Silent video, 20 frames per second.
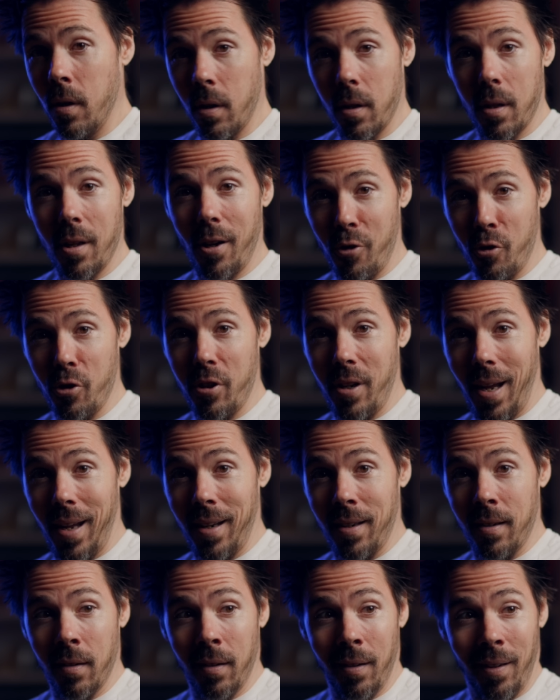The other
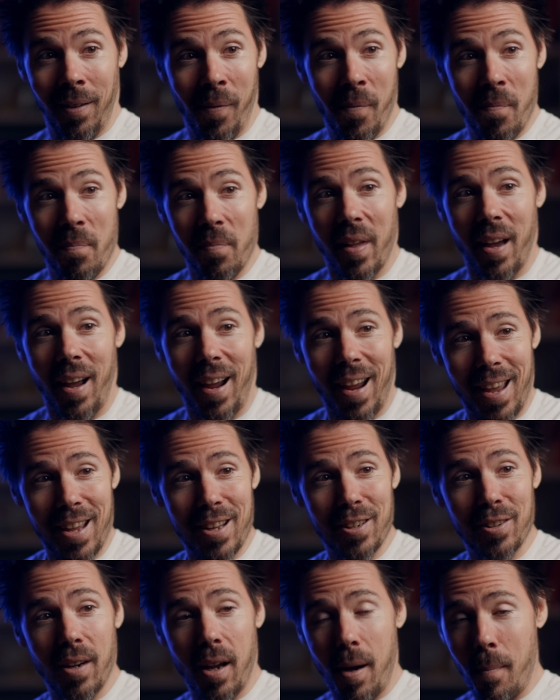day, I
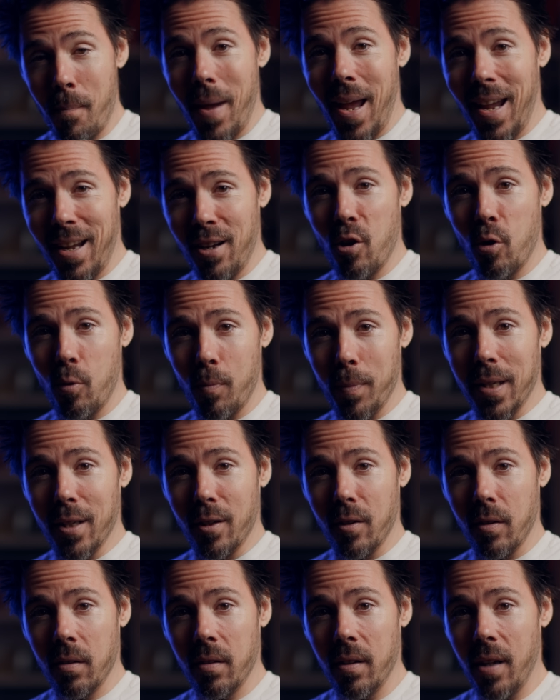had a mango
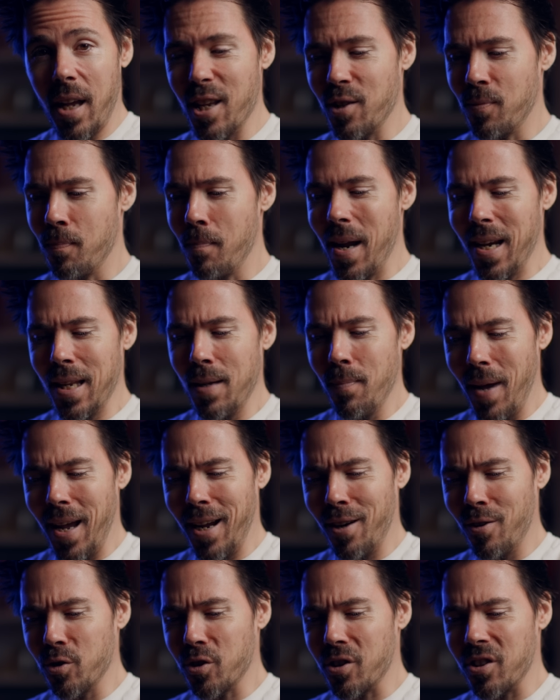meal, as many
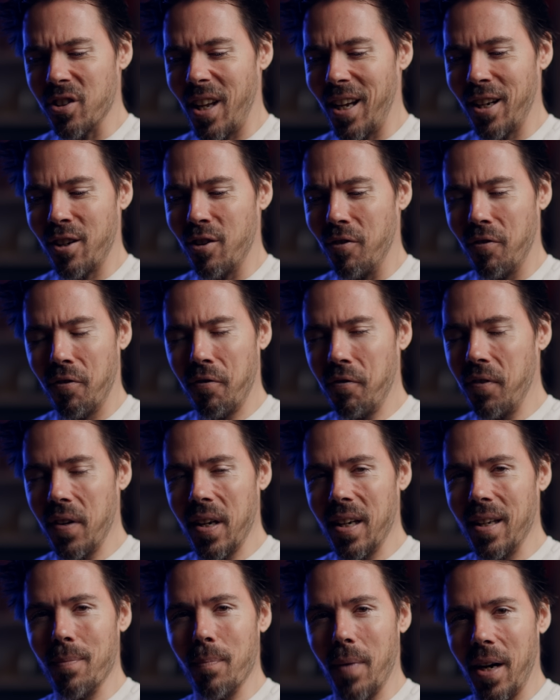mangoes as I could
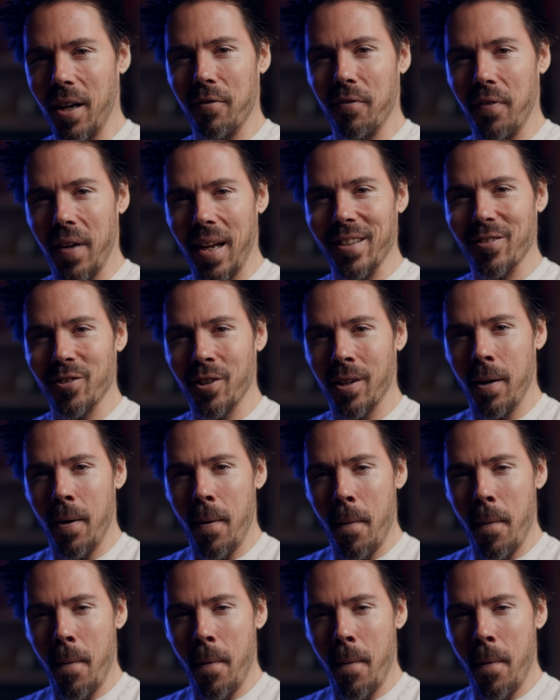fit in my face.